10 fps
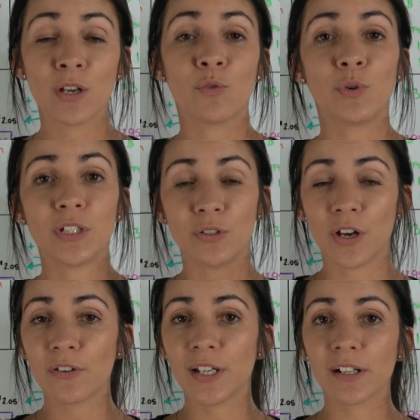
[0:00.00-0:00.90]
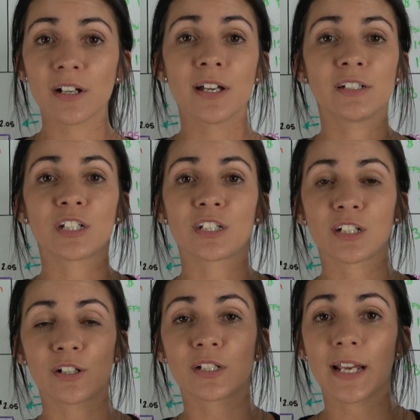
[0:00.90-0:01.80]
When you go there, just
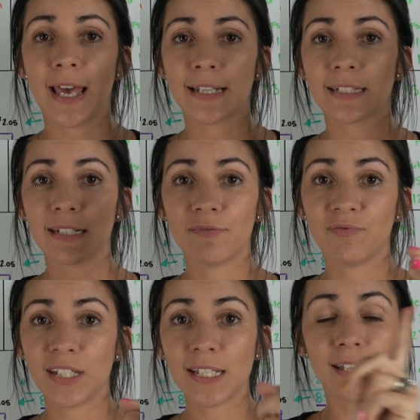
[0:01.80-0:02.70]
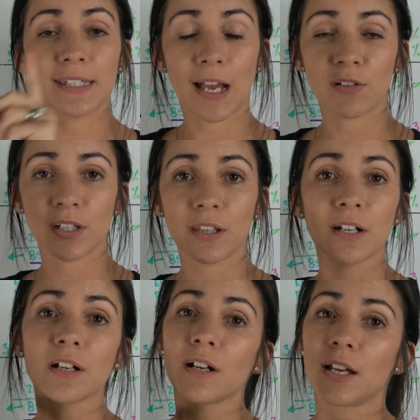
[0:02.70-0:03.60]
search Etsy fee
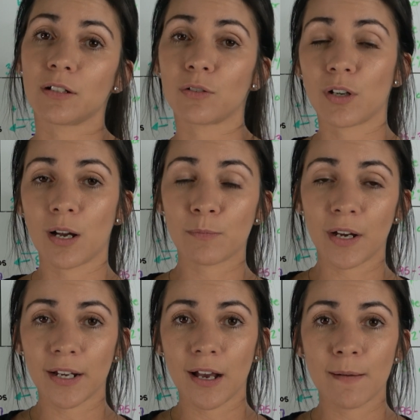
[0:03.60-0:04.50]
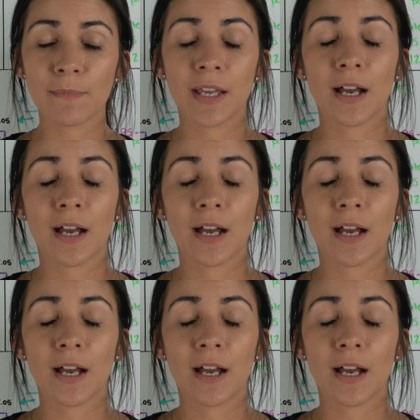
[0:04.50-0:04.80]
calculator and it'll come right up.